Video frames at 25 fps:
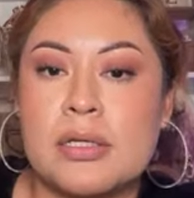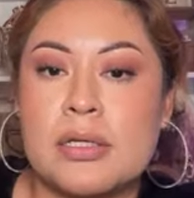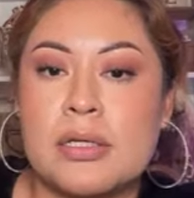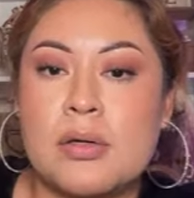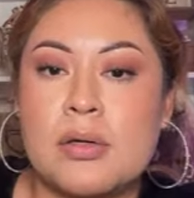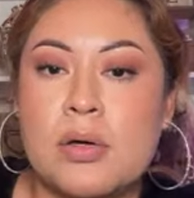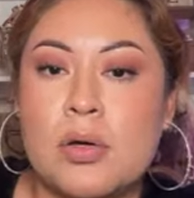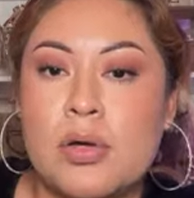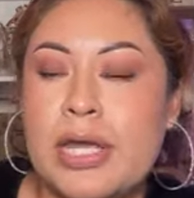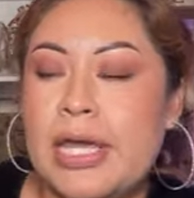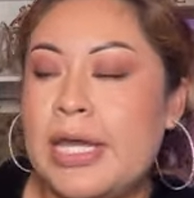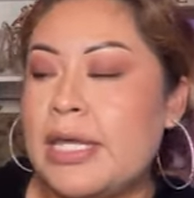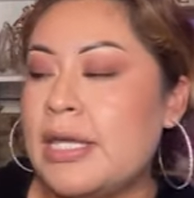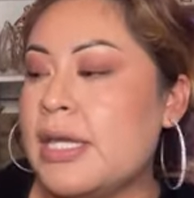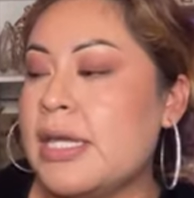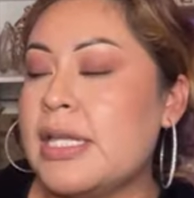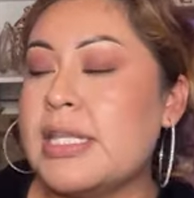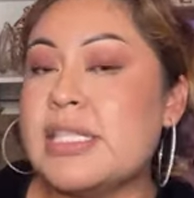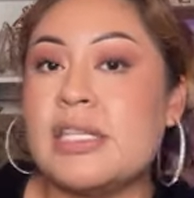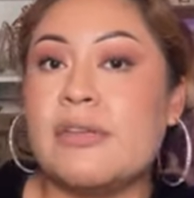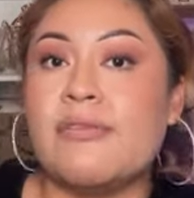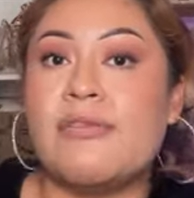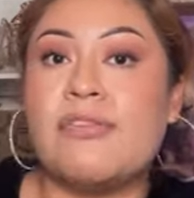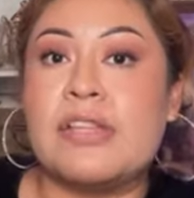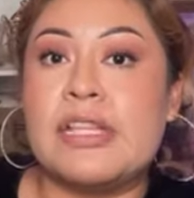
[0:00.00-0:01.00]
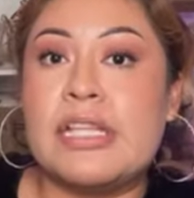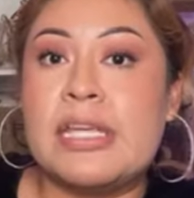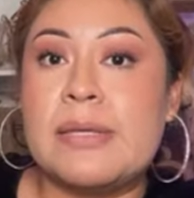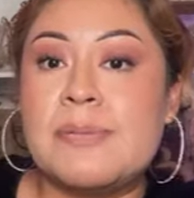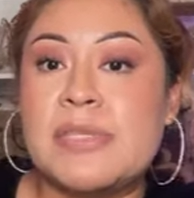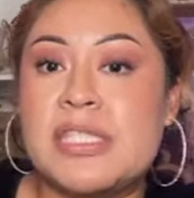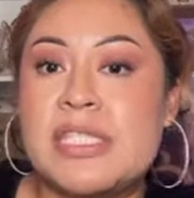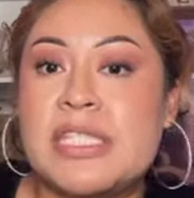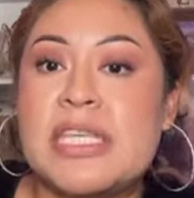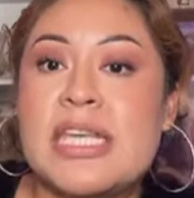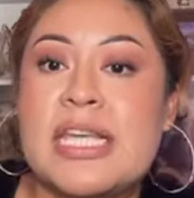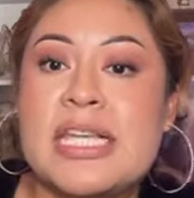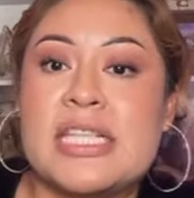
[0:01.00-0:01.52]
Okay? It's
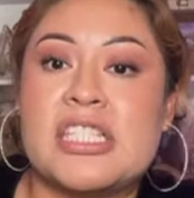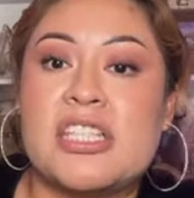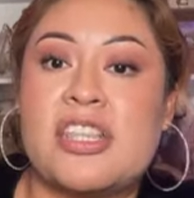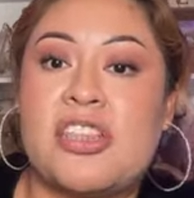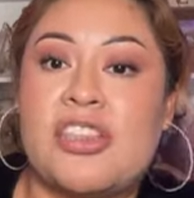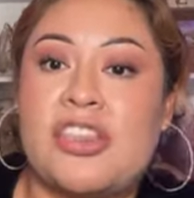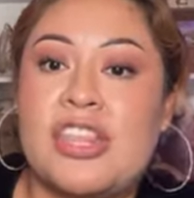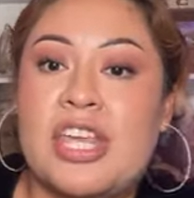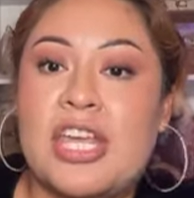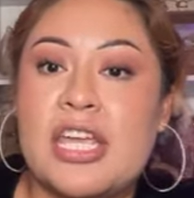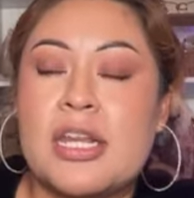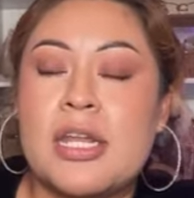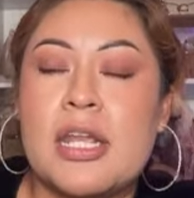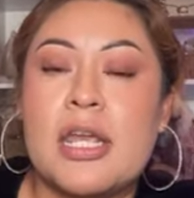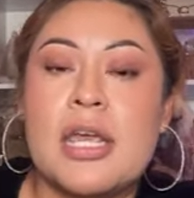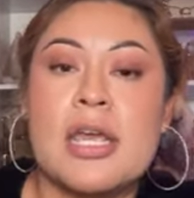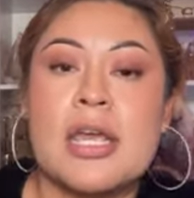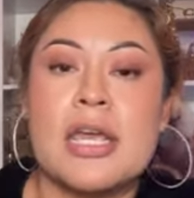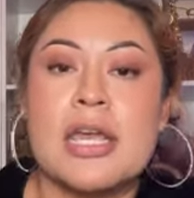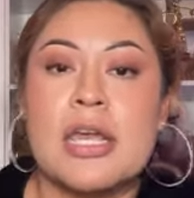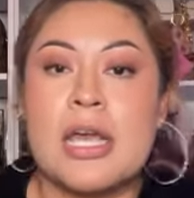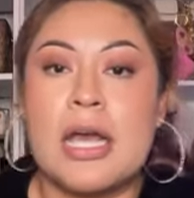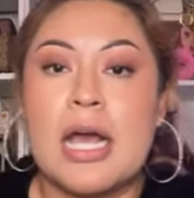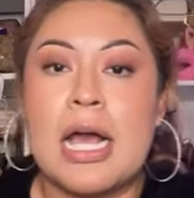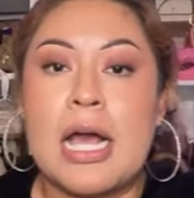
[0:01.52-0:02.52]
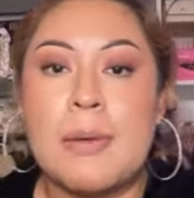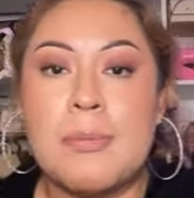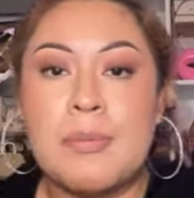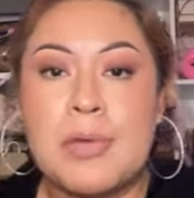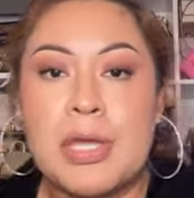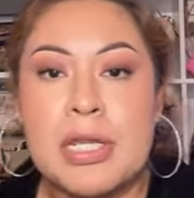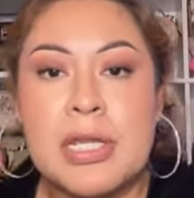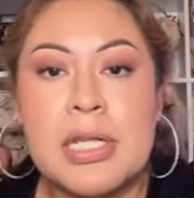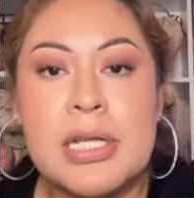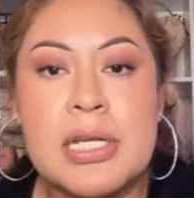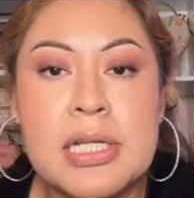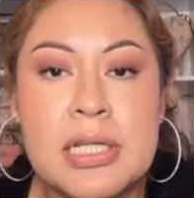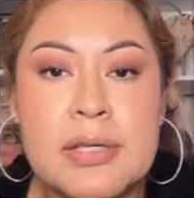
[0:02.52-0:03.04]
flimsy. It's thin. I'm
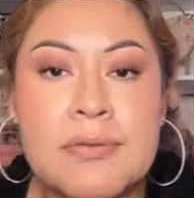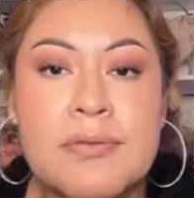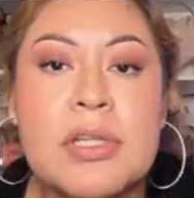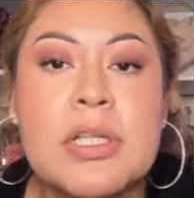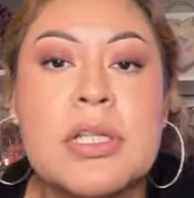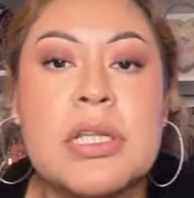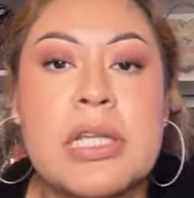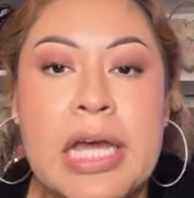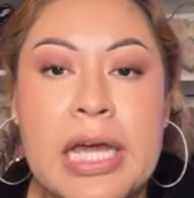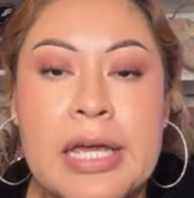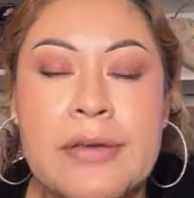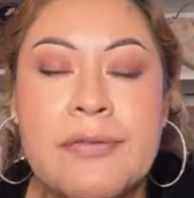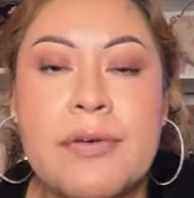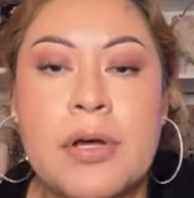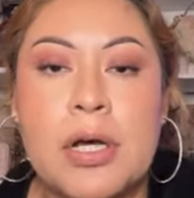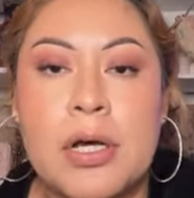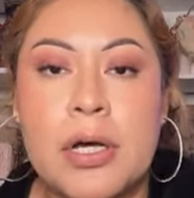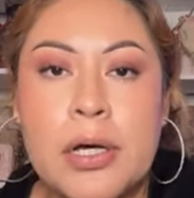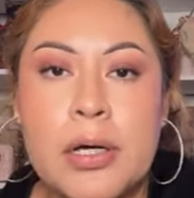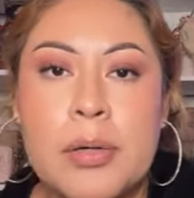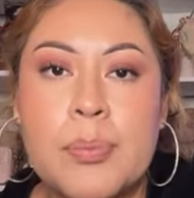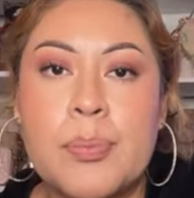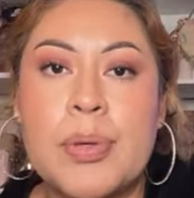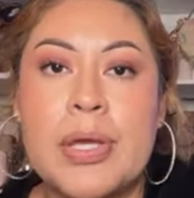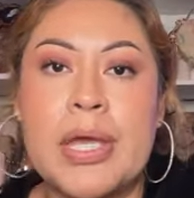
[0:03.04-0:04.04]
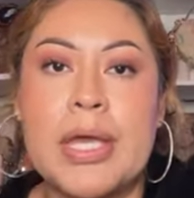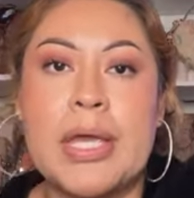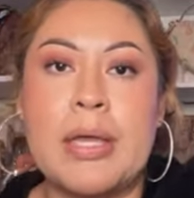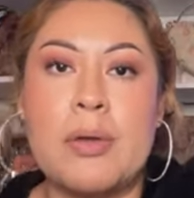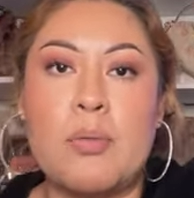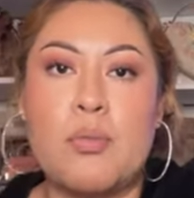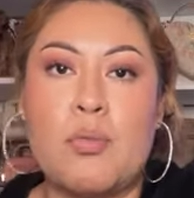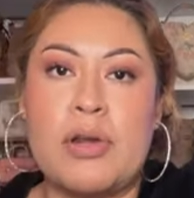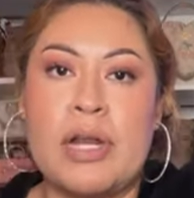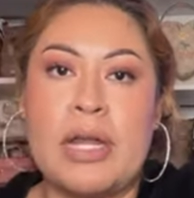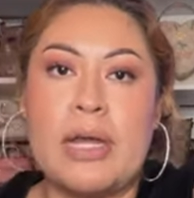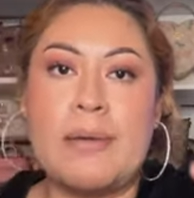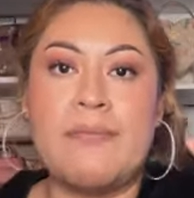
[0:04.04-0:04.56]
gonna leave the live up and
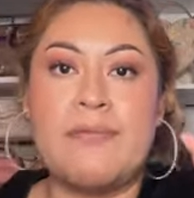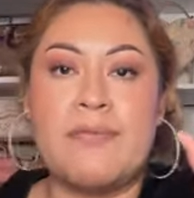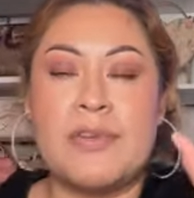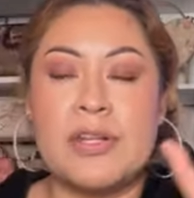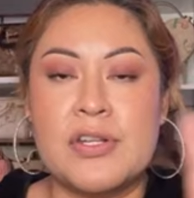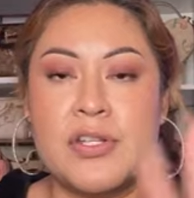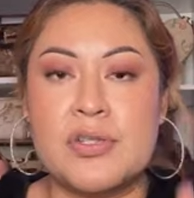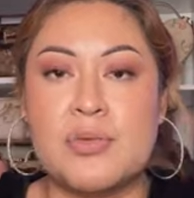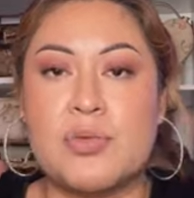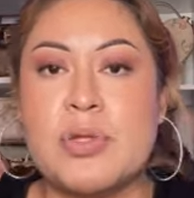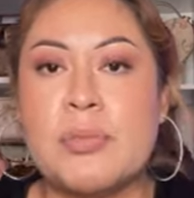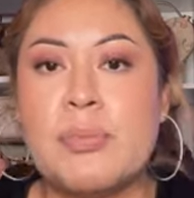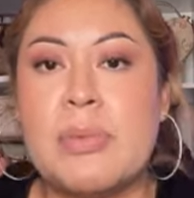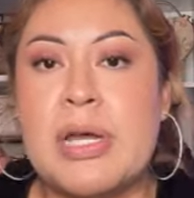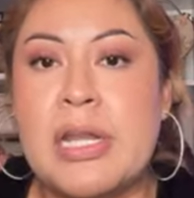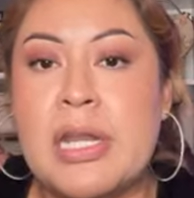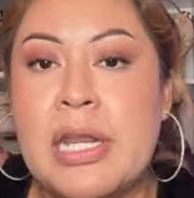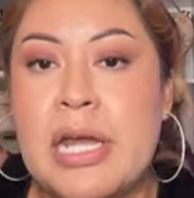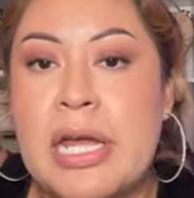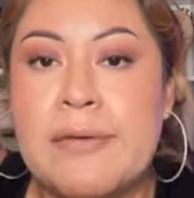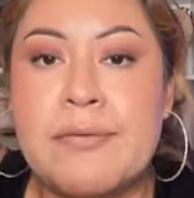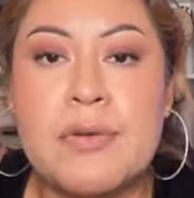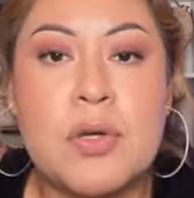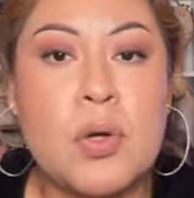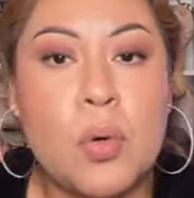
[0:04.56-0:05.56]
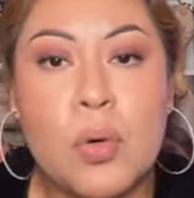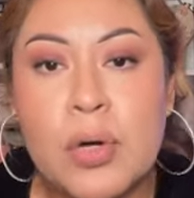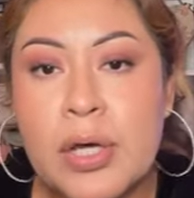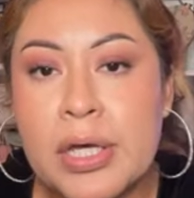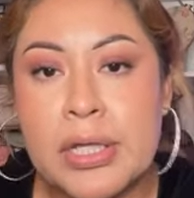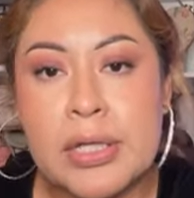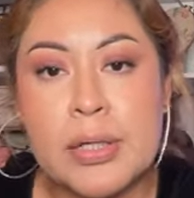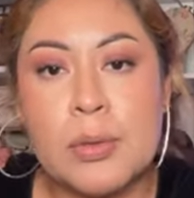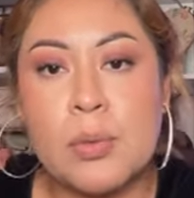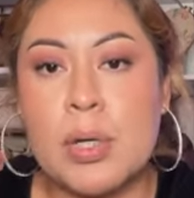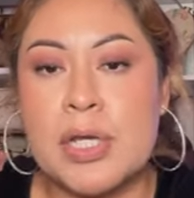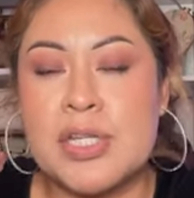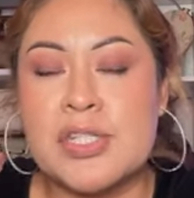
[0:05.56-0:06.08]
when I'm finished with my live, go
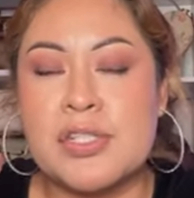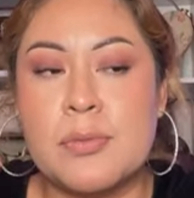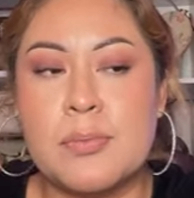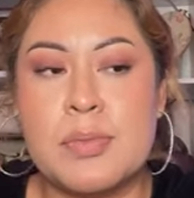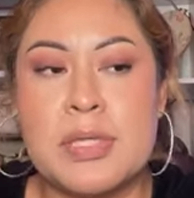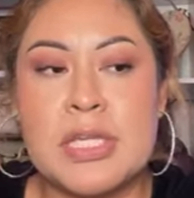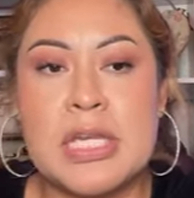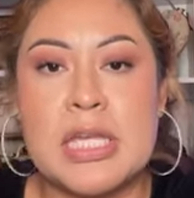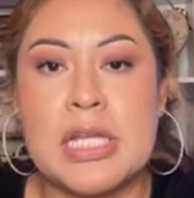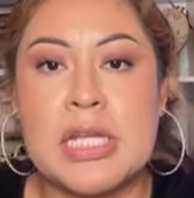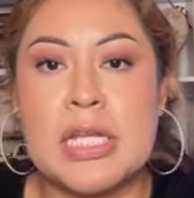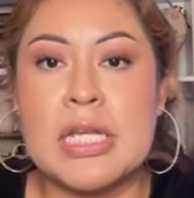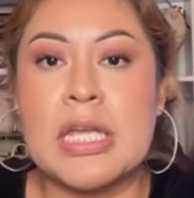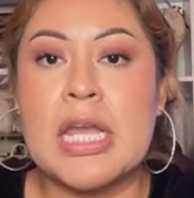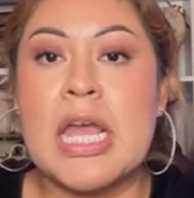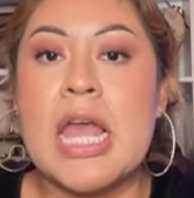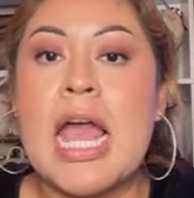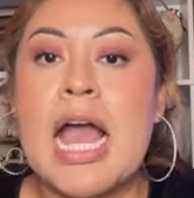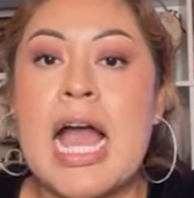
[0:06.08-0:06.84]
ahead and watch the beginning.